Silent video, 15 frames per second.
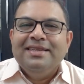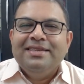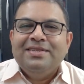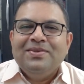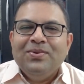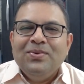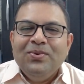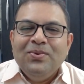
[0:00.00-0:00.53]

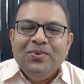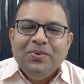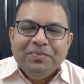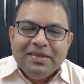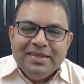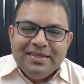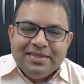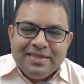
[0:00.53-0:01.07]
So
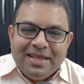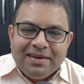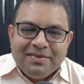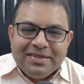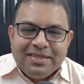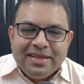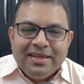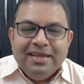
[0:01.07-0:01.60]
that
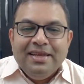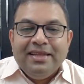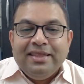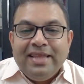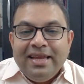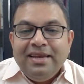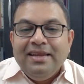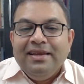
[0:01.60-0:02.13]
was there.
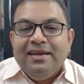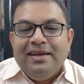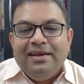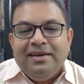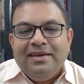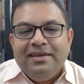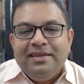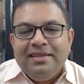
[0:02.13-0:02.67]

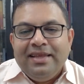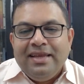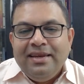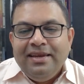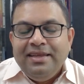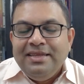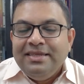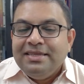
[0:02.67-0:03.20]

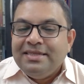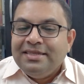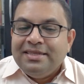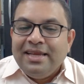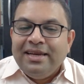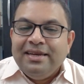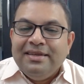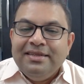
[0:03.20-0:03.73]
Then he just
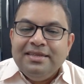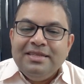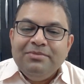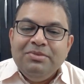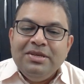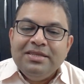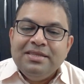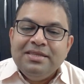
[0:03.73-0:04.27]
said,
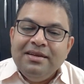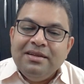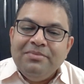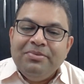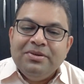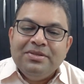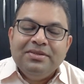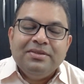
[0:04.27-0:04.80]
just be a single
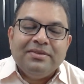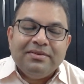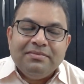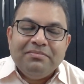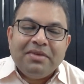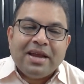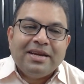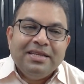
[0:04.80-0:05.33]
person
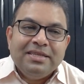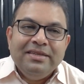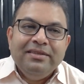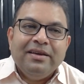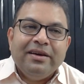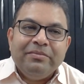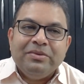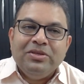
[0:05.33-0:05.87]
practicing
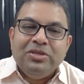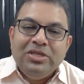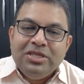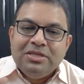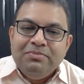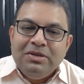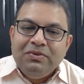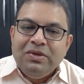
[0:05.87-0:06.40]
dharma.
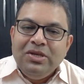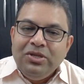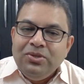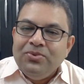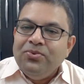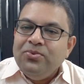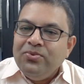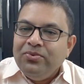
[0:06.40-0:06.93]
It's between
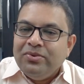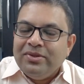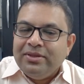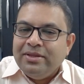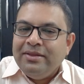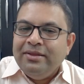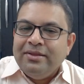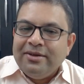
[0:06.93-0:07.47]
you
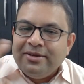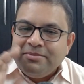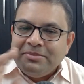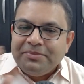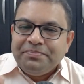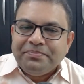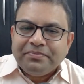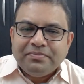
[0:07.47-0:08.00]
and the
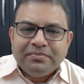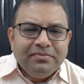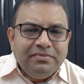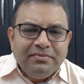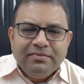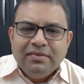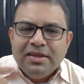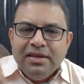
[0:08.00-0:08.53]
dharma.
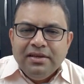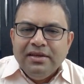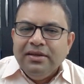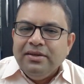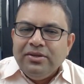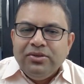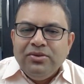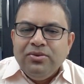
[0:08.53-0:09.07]

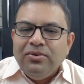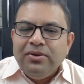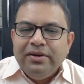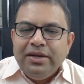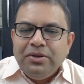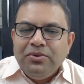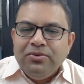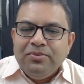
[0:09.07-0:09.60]
Don't
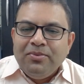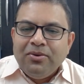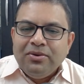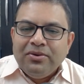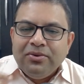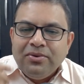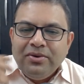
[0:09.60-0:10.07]
create too much.